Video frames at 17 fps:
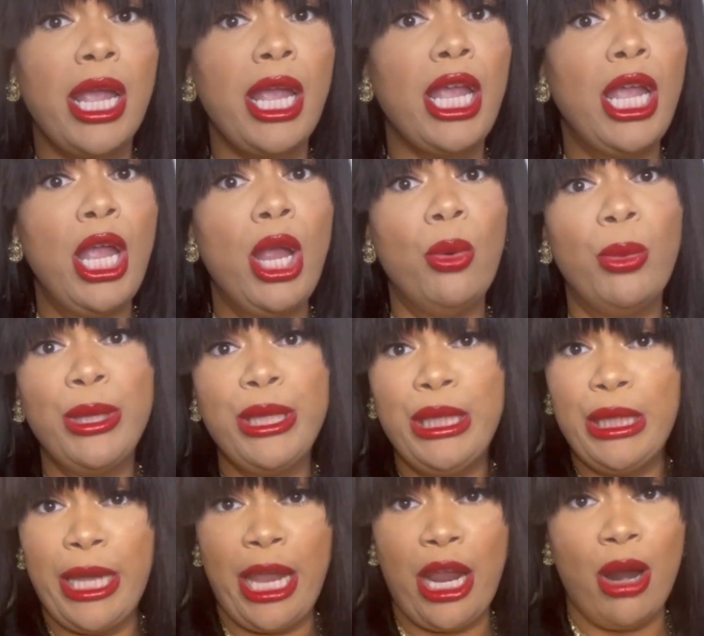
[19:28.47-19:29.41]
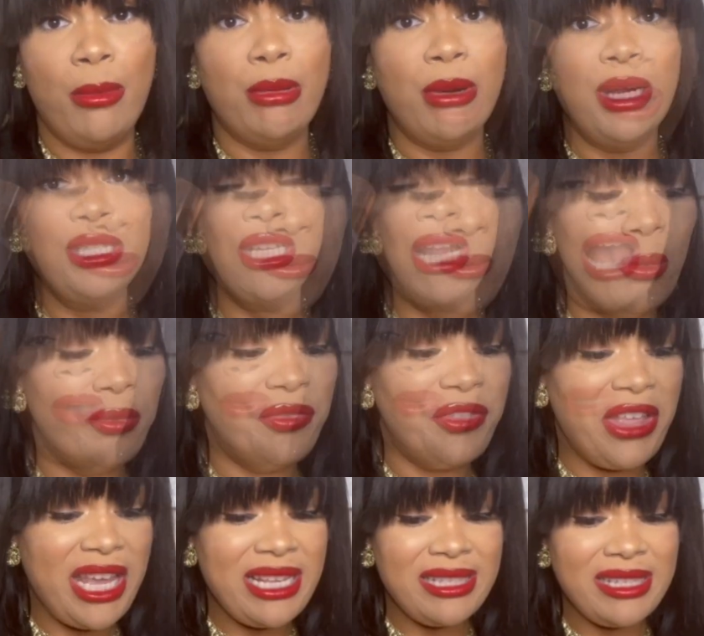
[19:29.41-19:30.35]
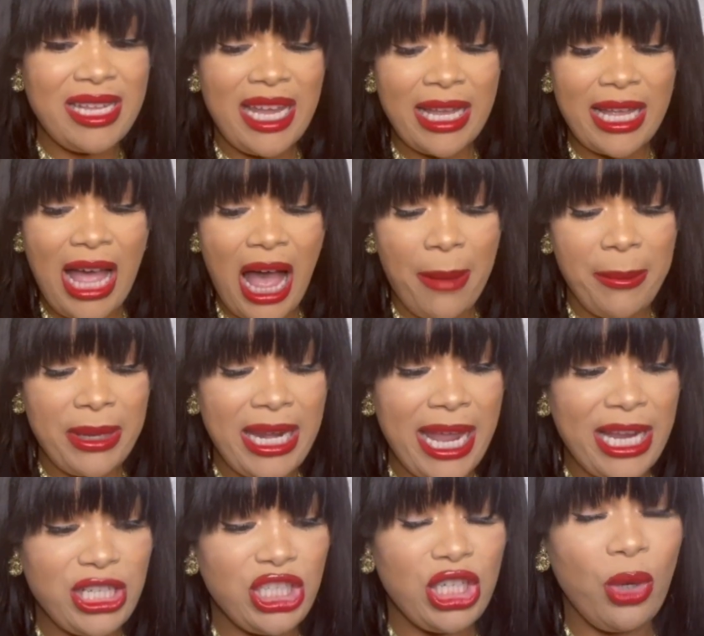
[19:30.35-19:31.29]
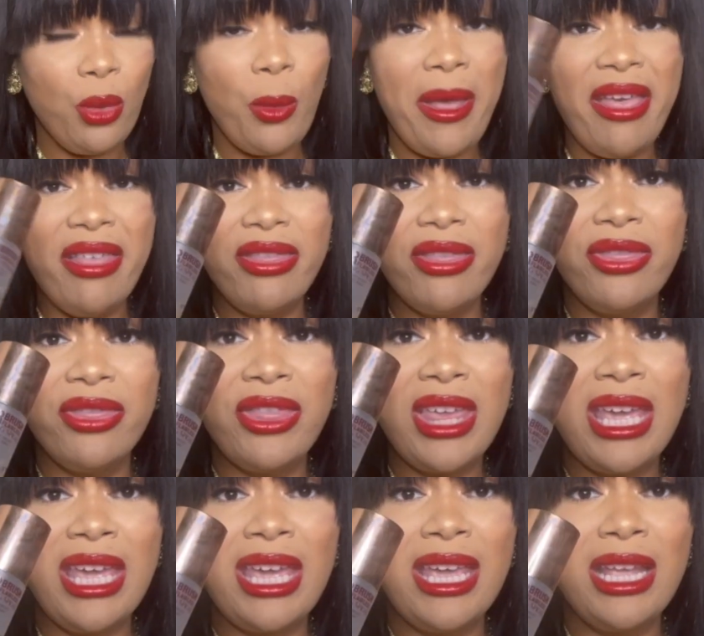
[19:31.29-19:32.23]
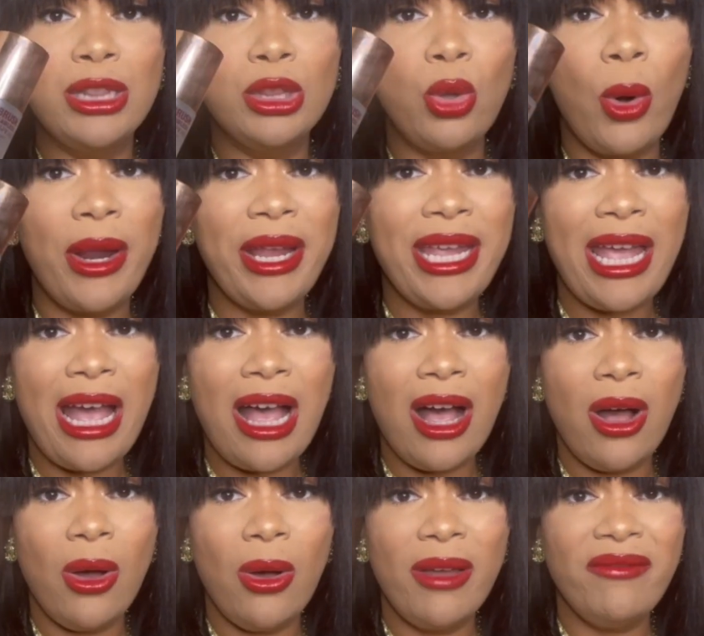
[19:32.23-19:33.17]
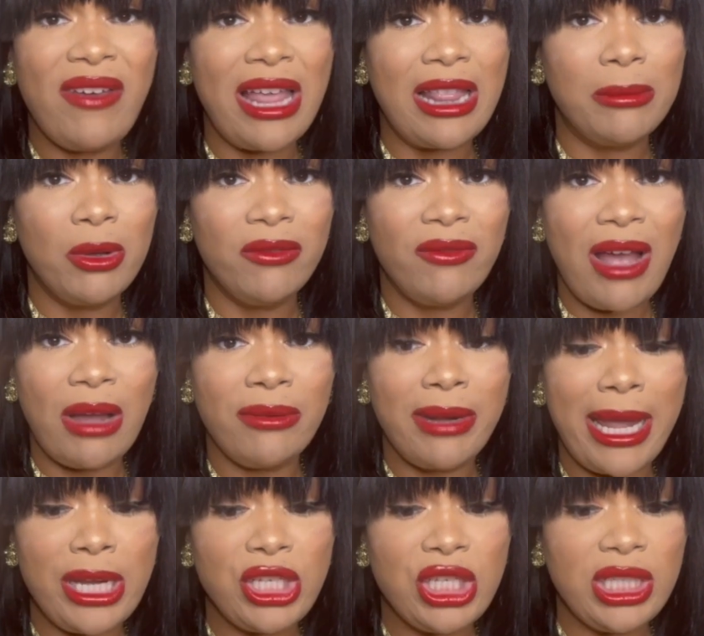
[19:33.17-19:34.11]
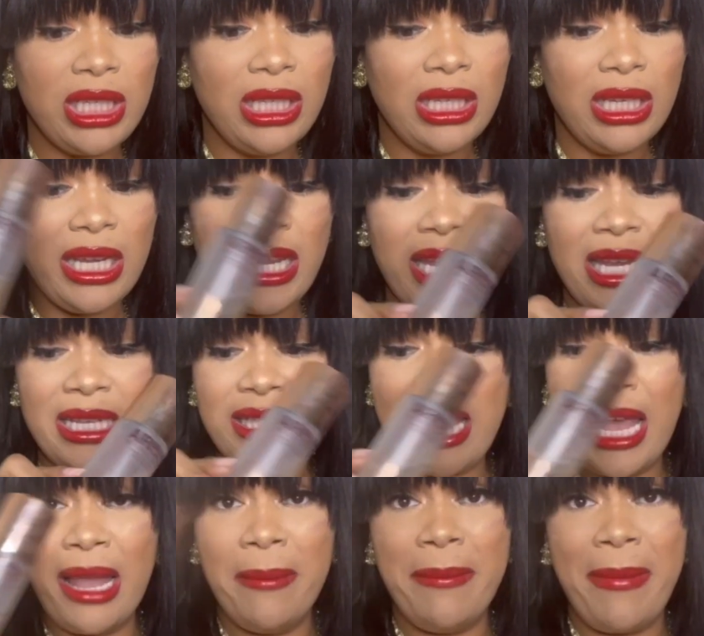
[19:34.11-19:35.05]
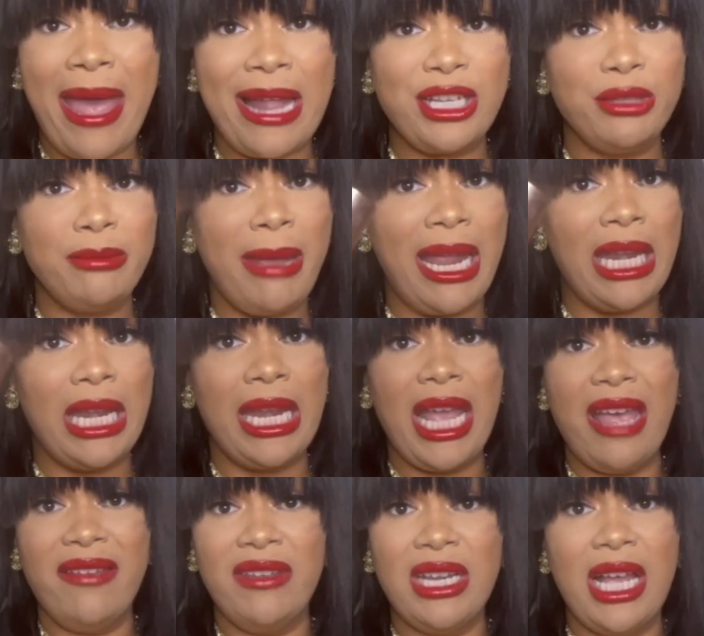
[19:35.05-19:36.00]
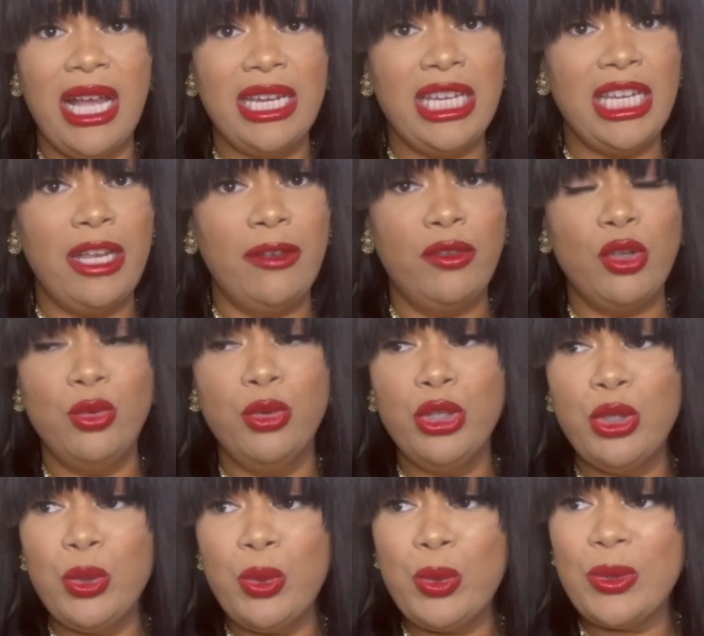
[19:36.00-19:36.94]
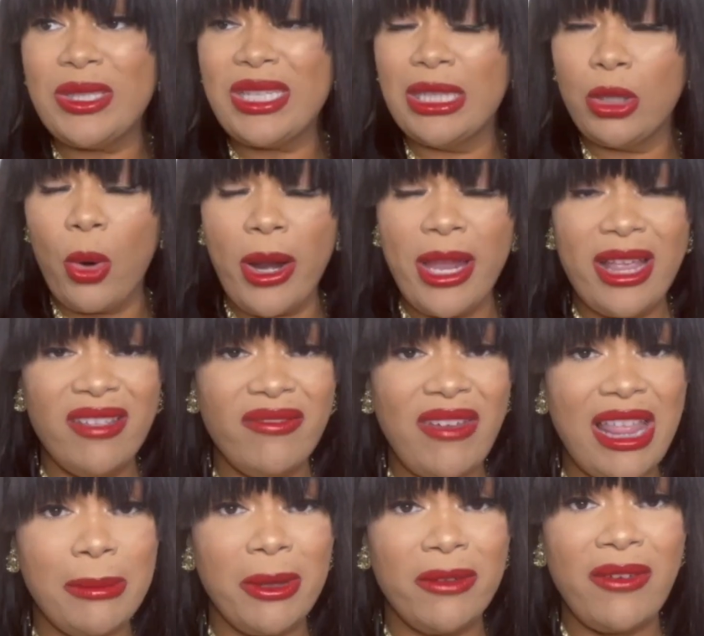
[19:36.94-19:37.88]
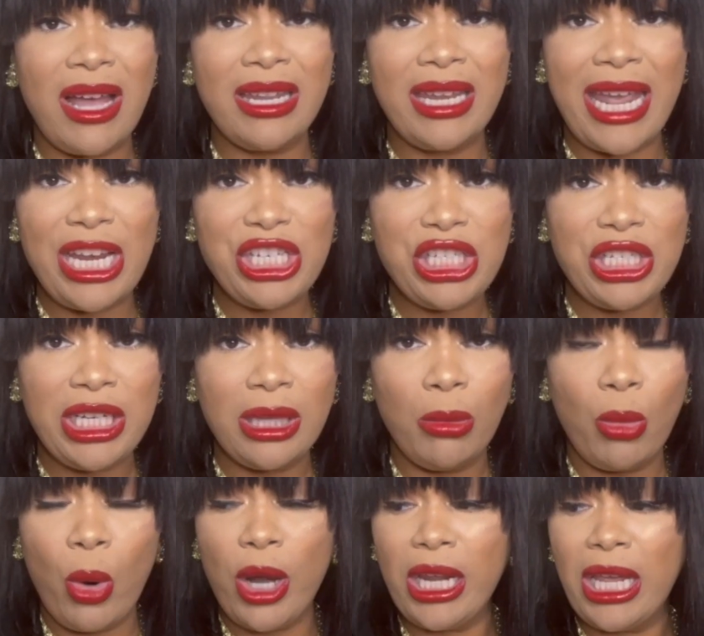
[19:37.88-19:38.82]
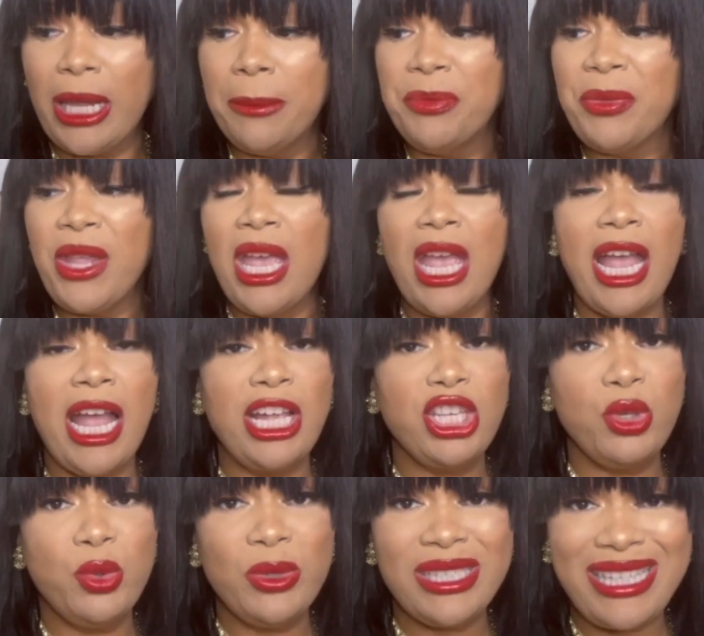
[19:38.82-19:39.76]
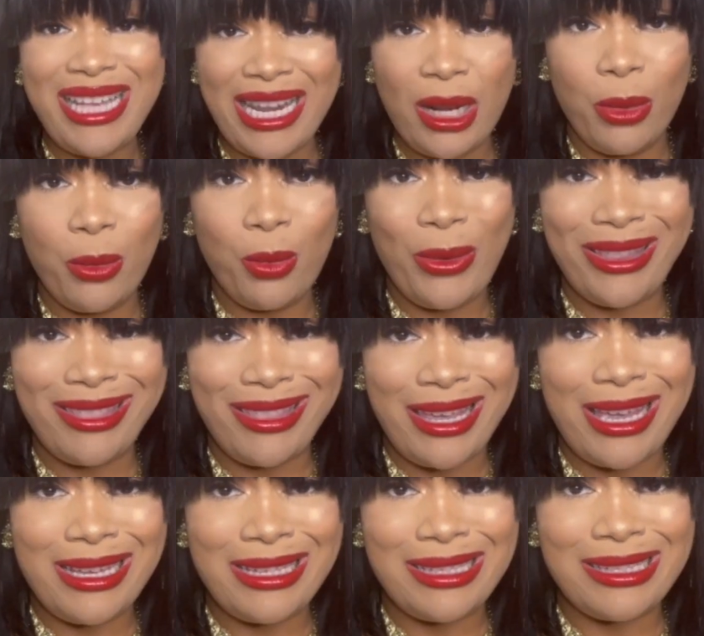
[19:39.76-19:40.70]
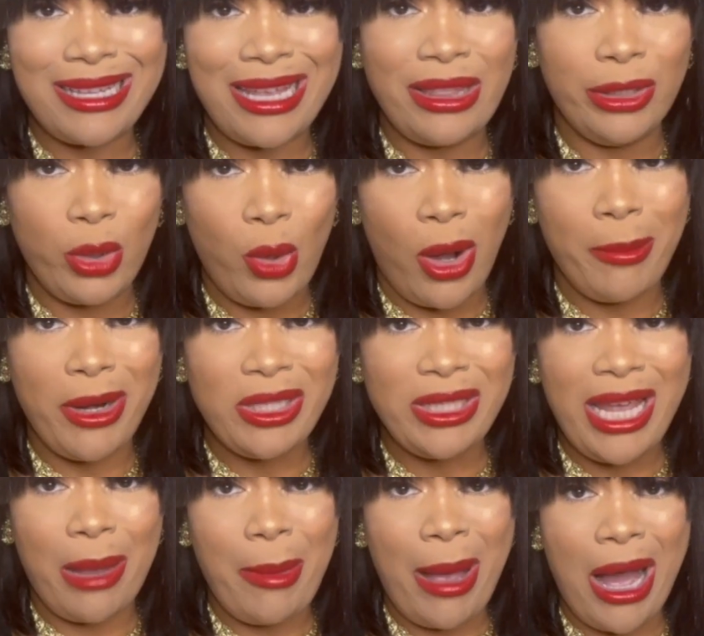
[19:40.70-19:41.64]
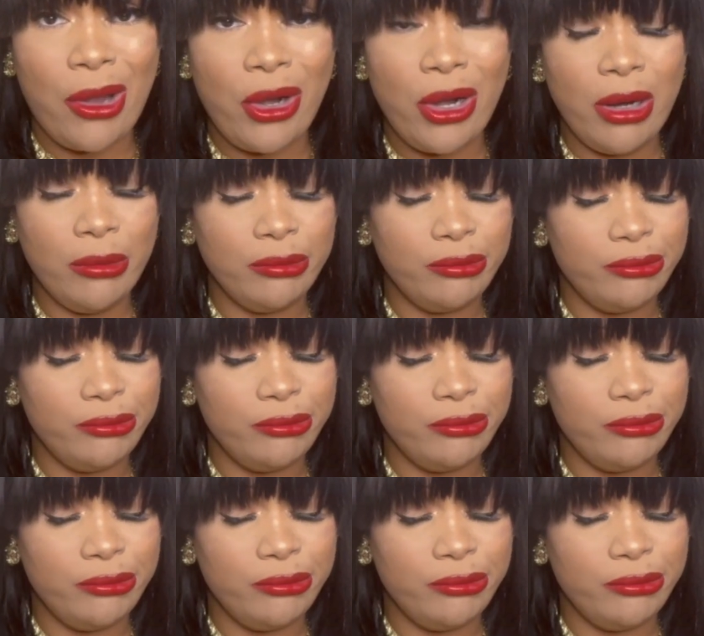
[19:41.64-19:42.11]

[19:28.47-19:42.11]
it really look airbrushed. I, this in combination with the L'Oreal Infallible Foundation is a match made in heaven, honey. If you use the L'Oreal Infallible Foundation in the morning and you set it with this and the Laura Mercier powder,